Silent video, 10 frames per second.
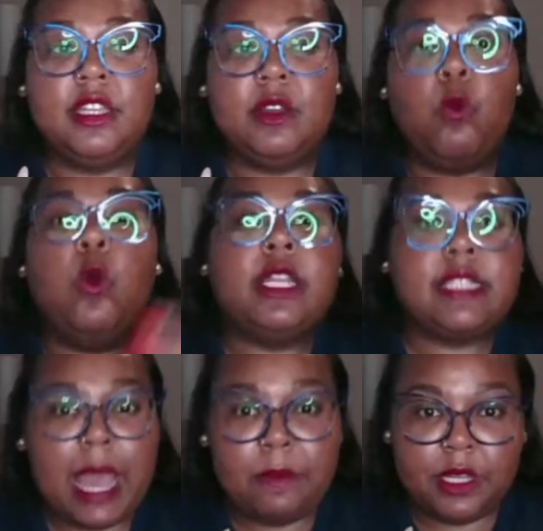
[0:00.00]
what
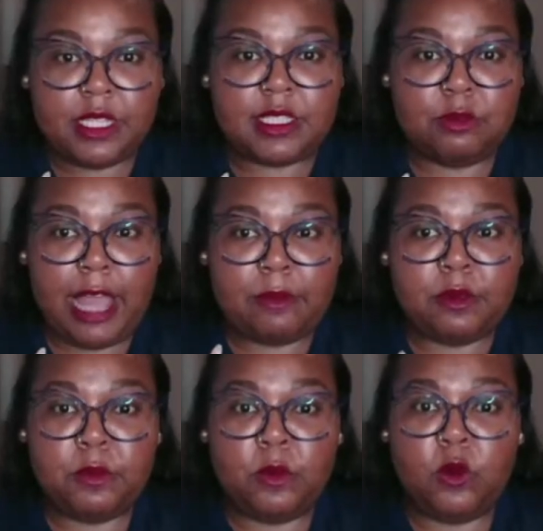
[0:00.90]
is happiness to Black
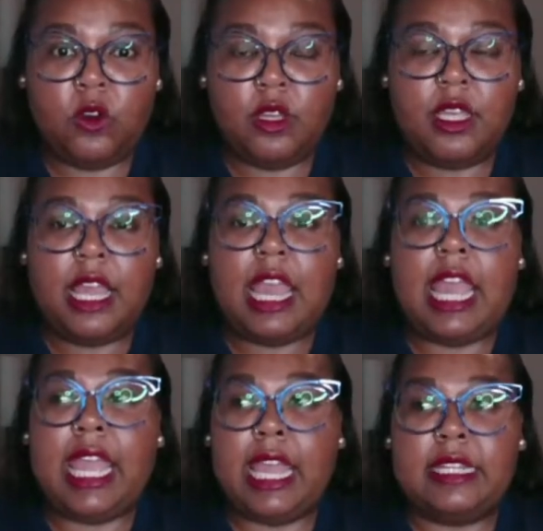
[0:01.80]
people,
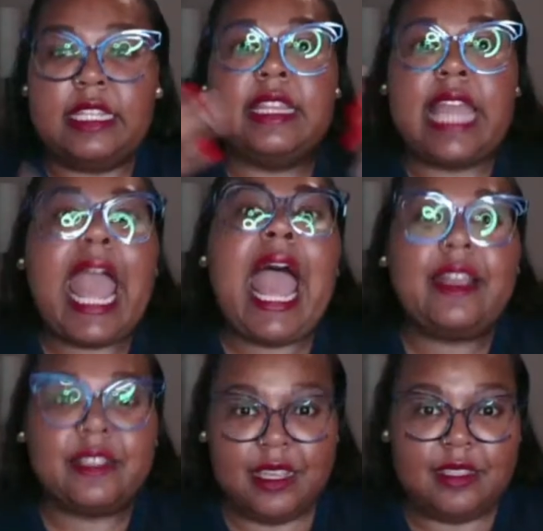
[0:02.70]
And can they
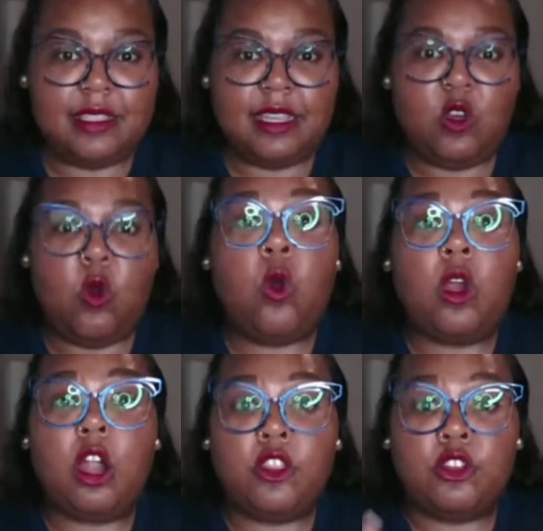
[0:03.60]
access it?
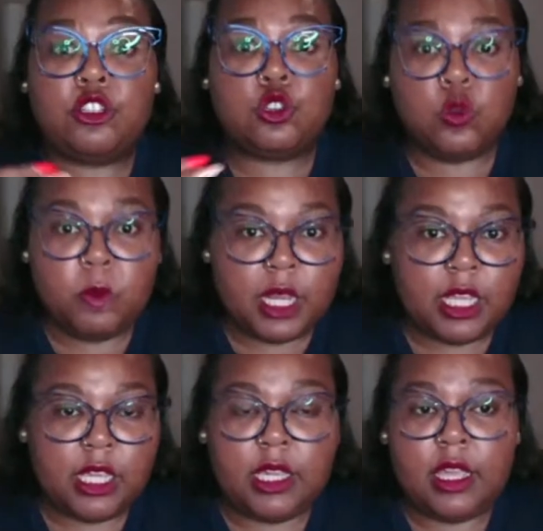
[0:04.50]
Or are there too
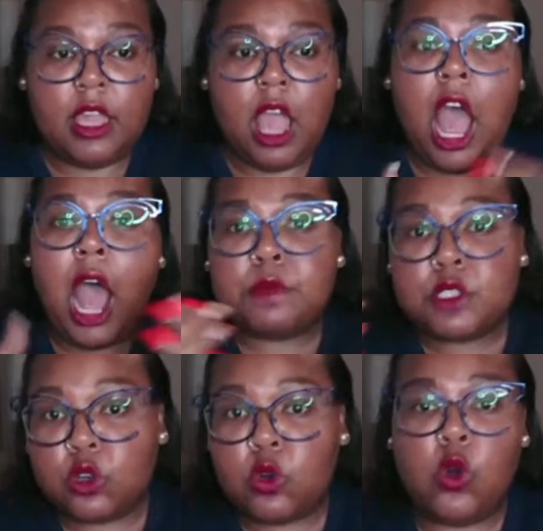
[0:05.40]
many
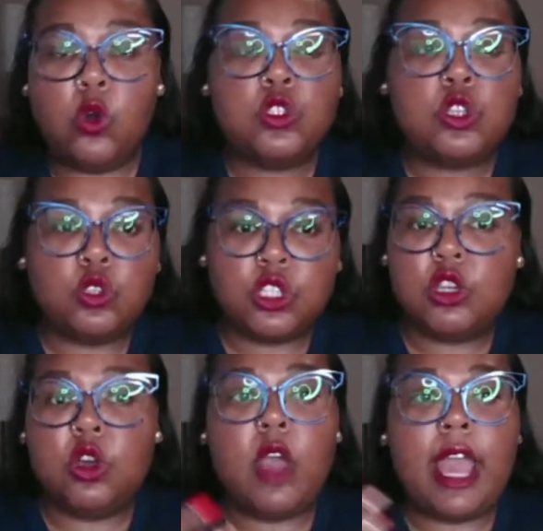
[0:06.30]
obstacles,
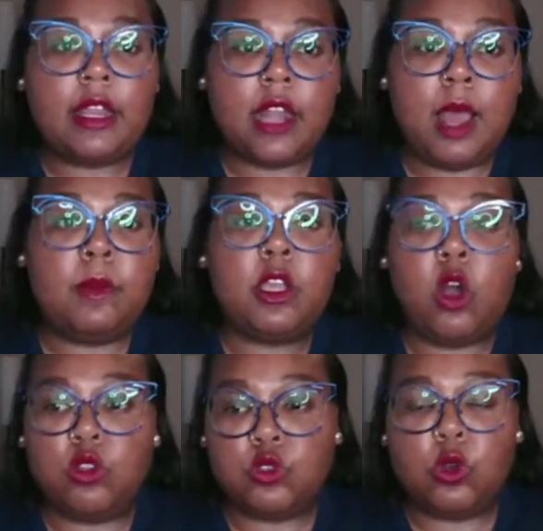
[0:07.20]
social, economic,
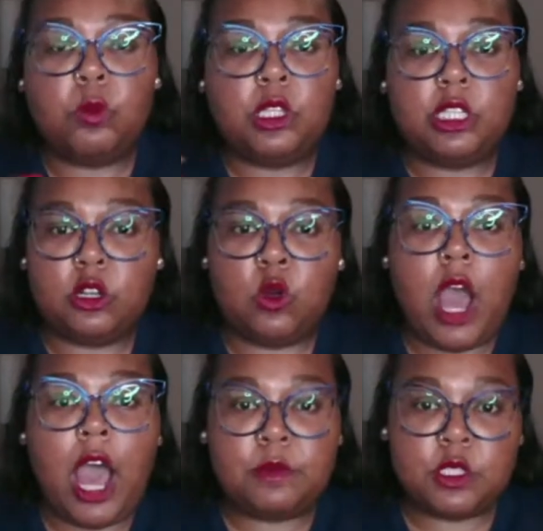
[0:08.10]
cultural, political
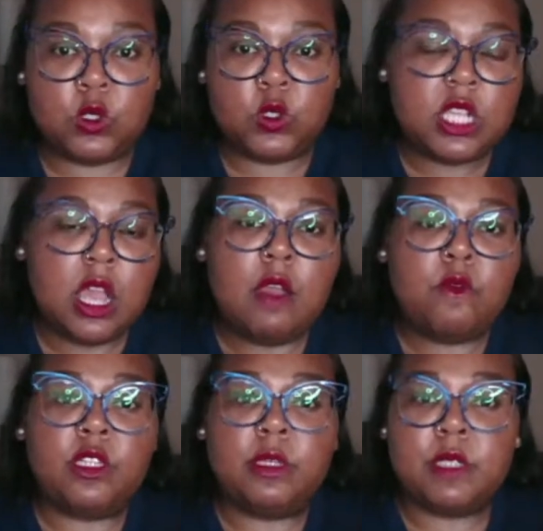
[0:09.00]
obstacles
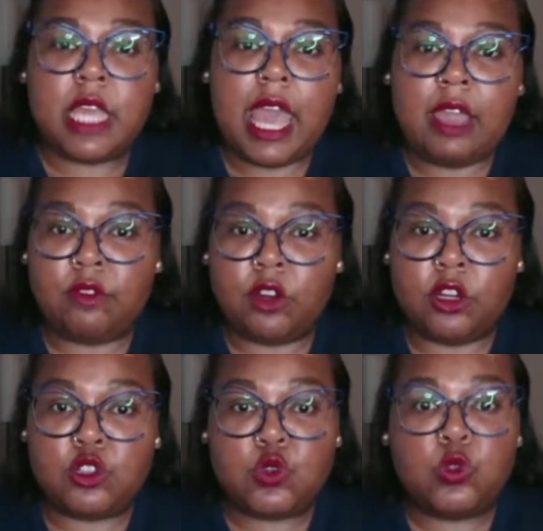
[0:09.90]
for them to
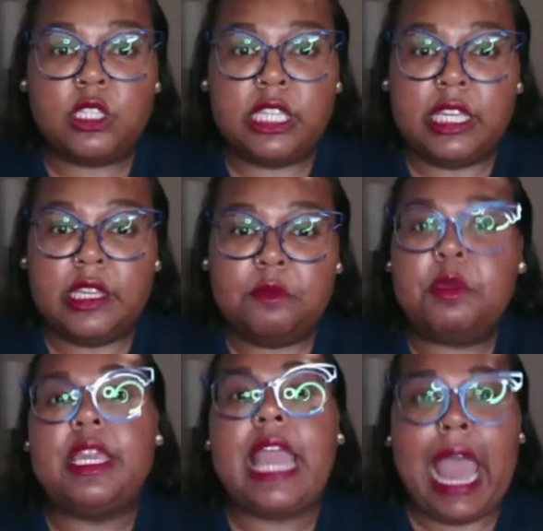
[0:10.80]
ever truly
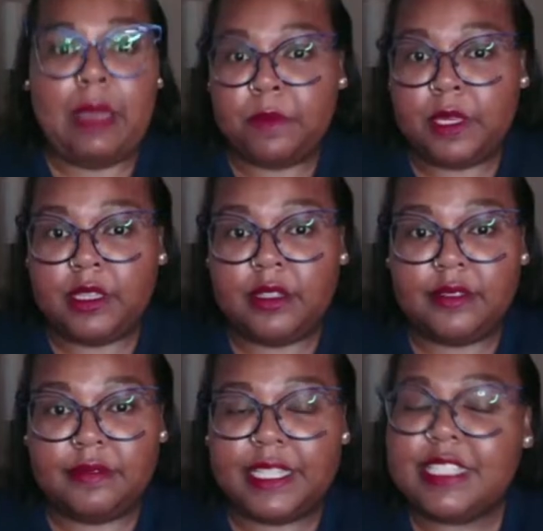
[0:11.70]
be happy?
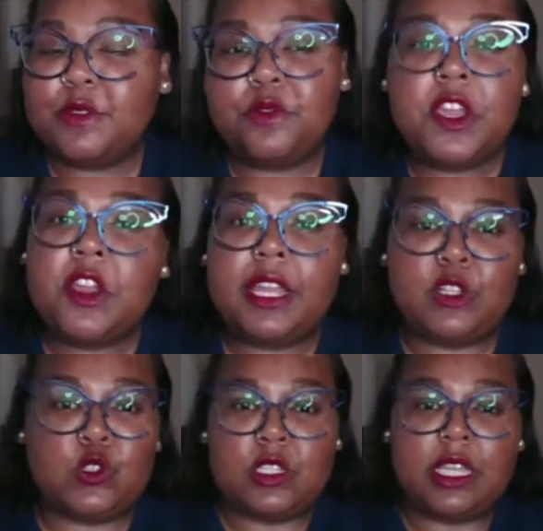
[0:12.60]
It's a very
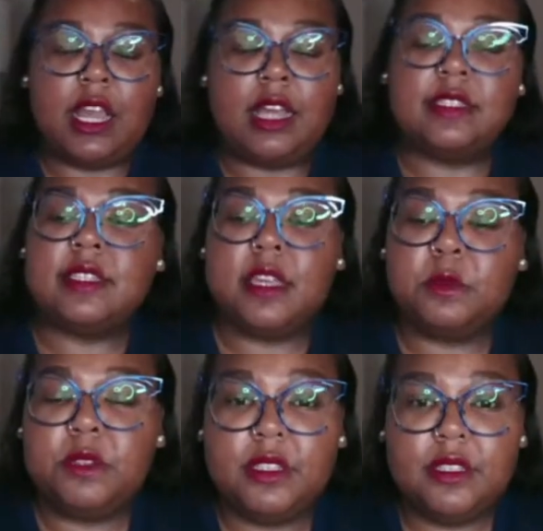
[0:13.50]
interesting concept.